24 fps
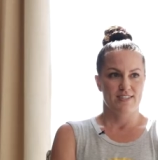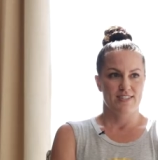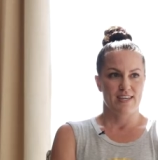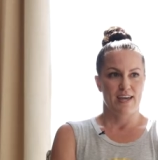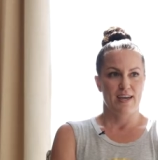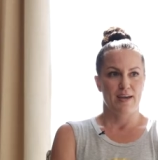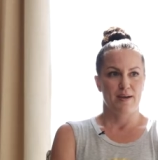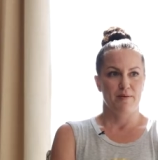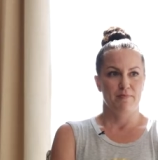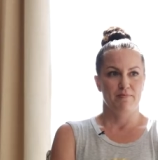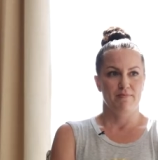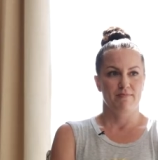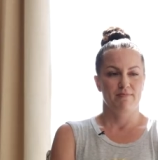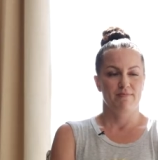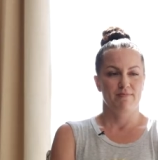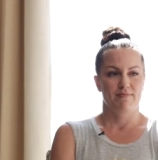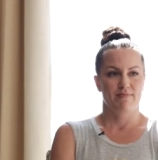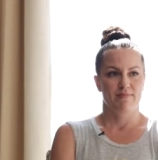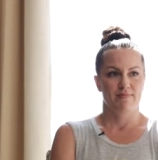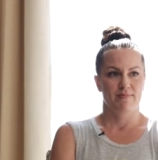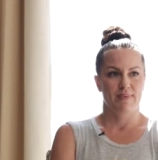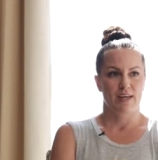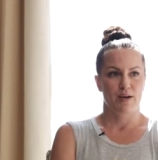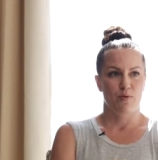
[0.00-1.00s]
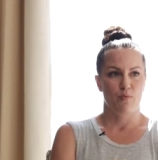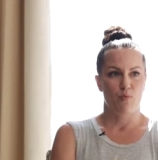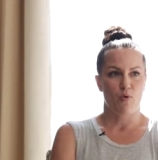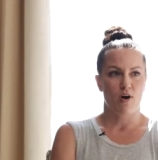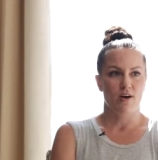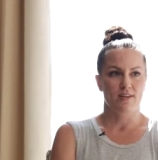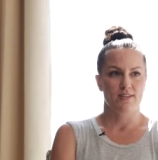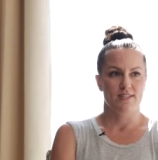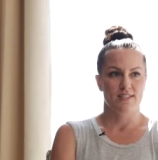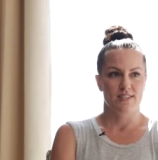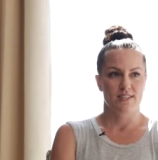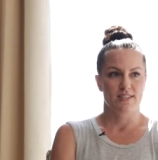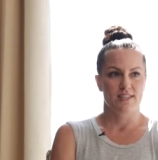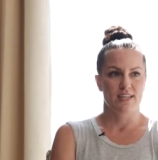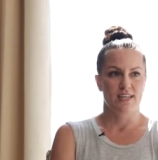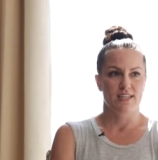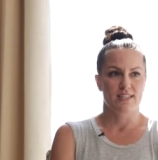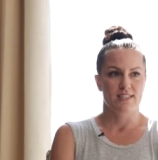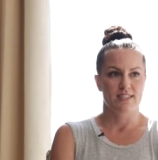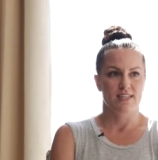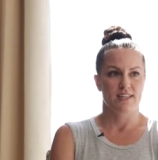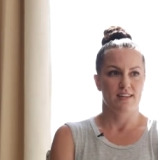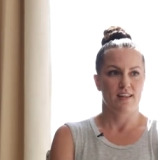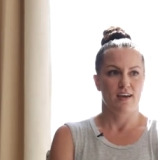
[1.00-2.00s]
the same like wants and
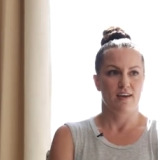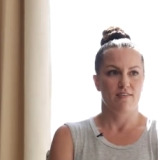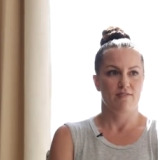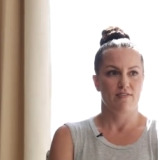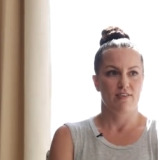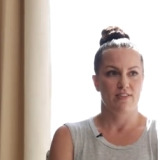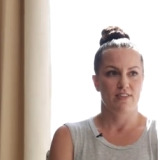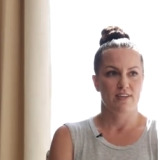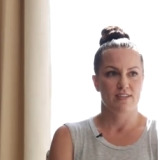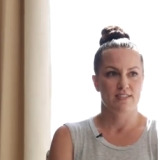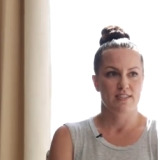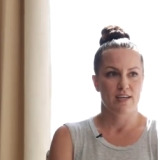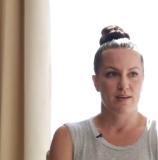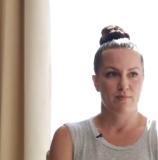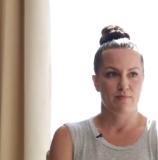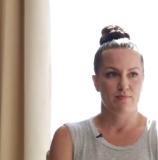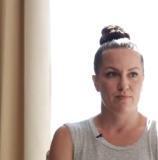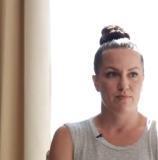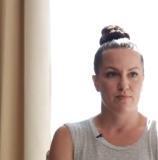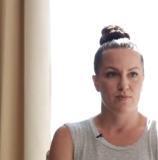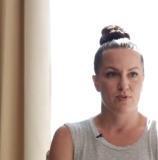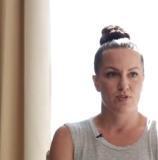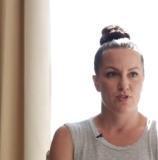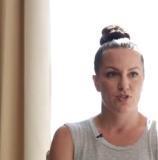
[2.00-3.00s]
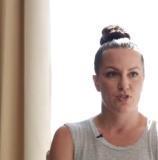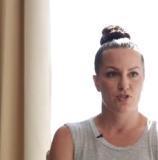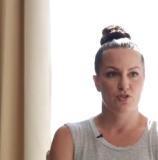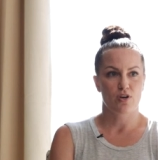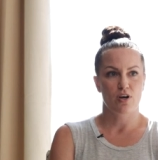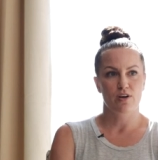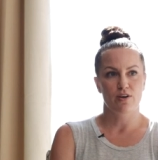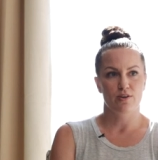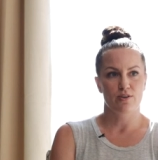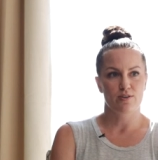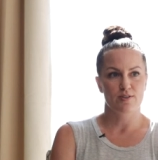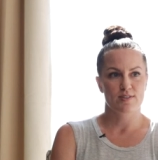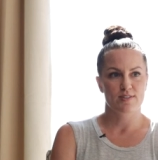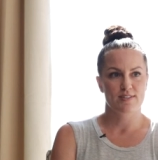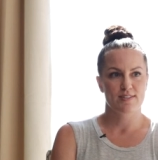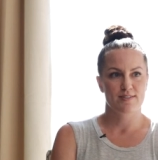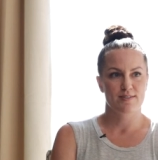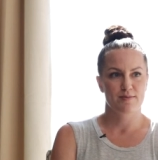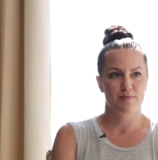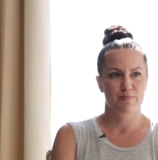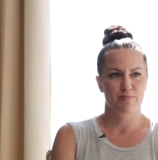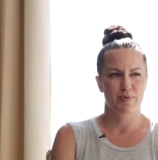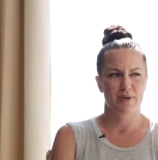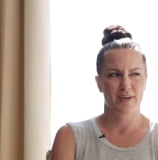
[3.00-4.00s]
needs in life and the same
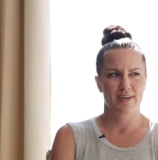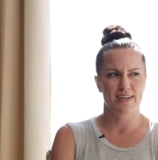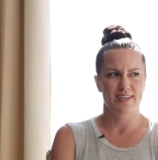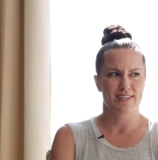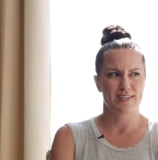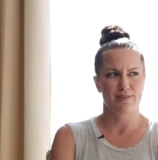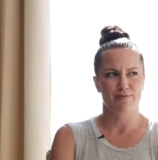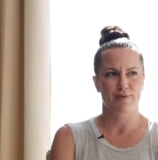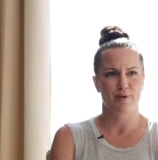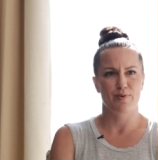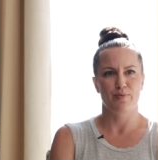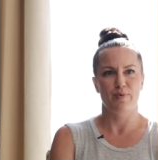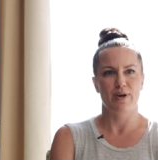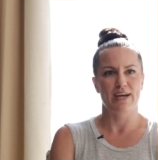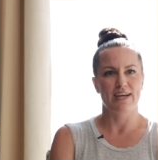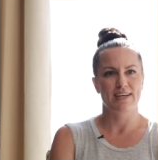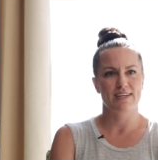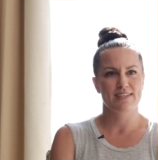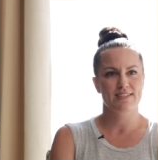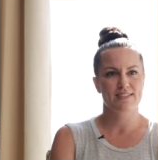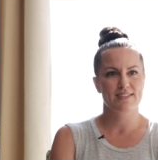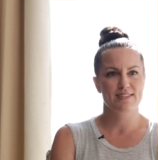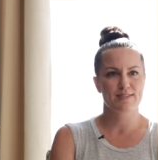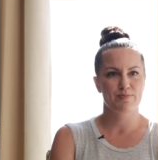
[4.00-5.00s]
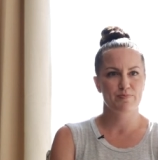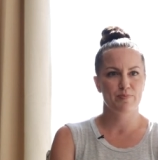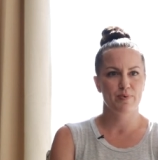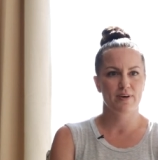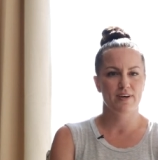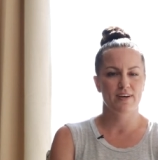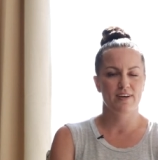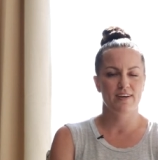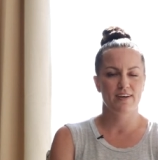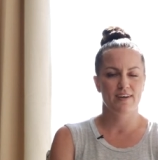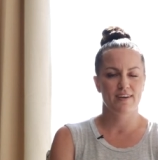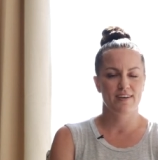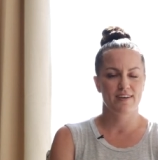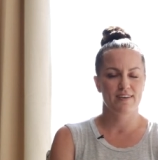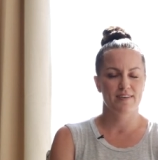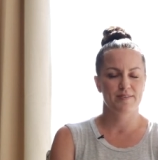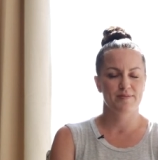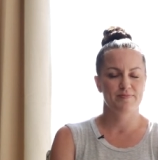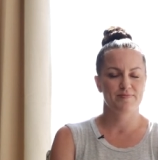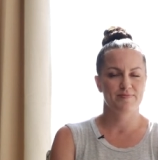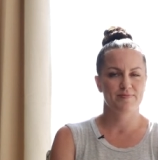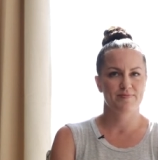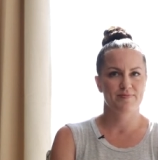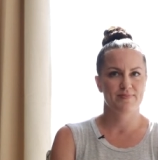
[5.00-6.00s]
struggles but in different ways but
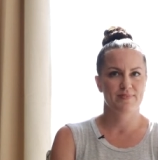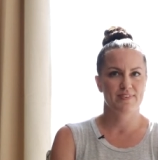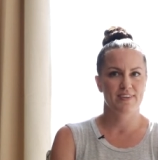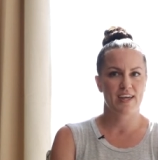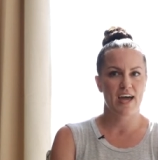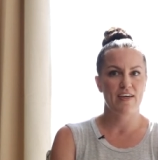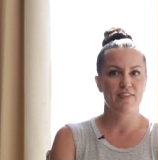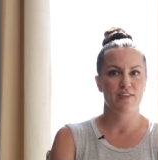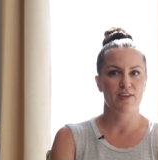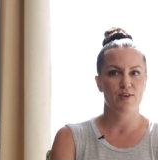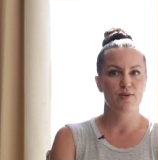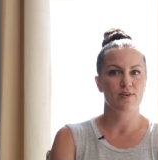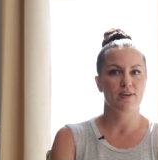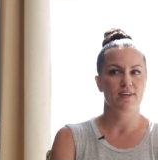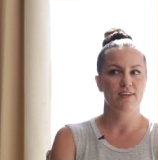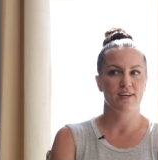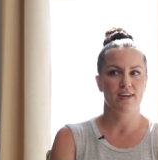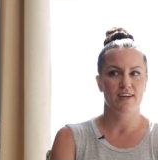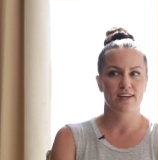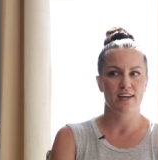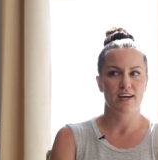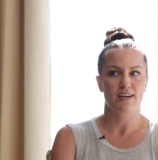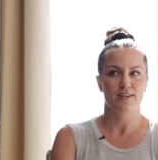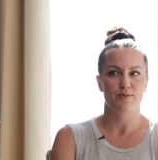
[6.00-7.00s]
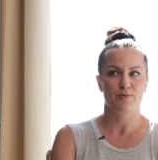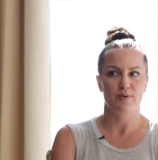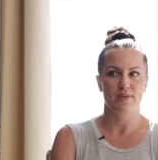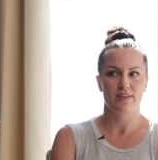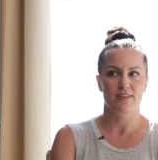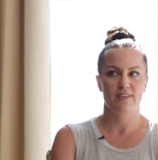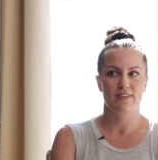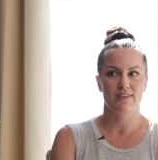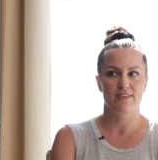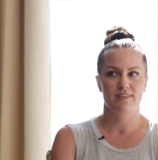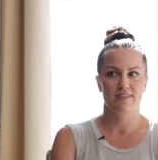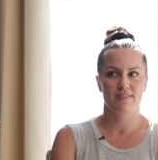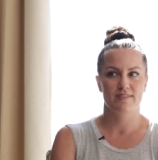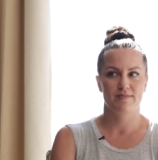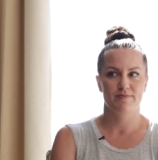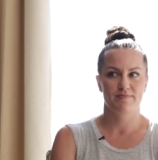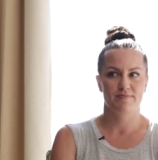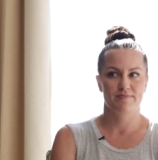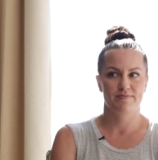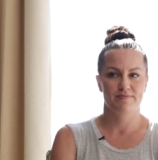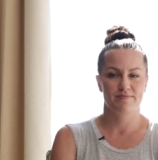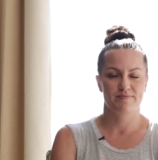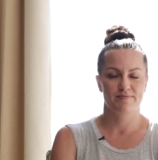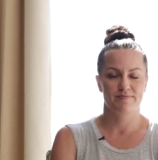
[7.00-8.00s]
and that you can connect with
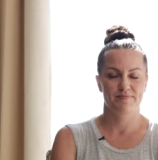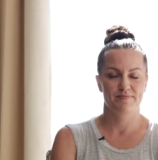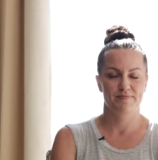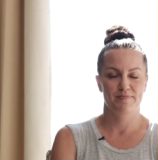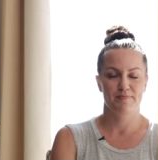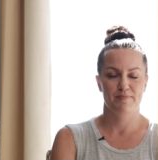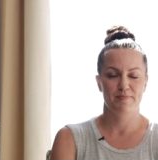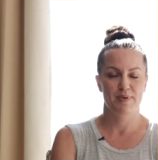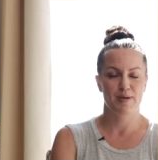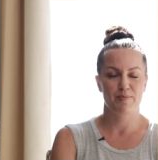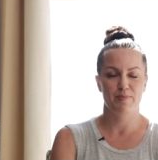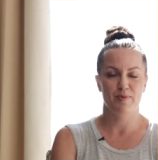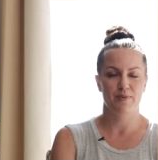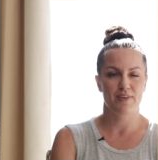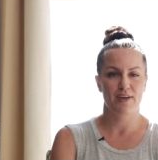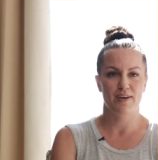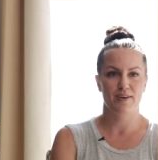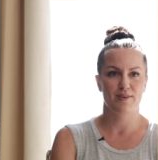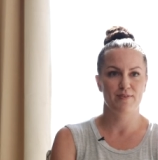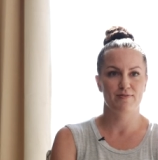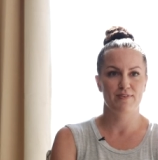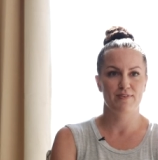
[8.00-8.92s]
people that